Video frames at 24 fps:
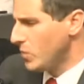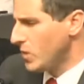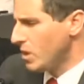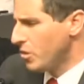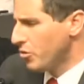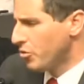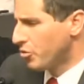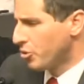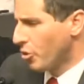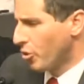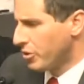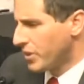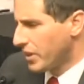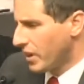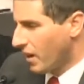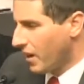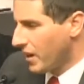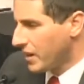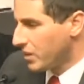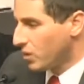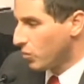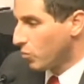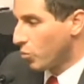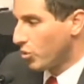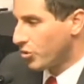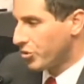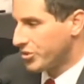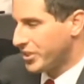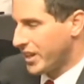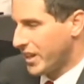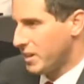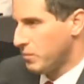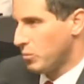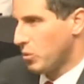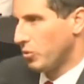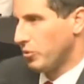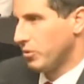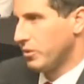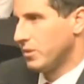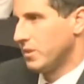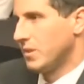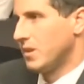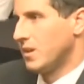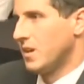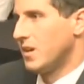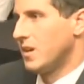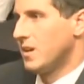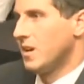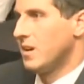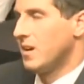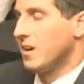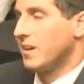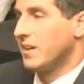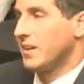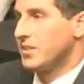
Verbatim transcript: So the item was tabled an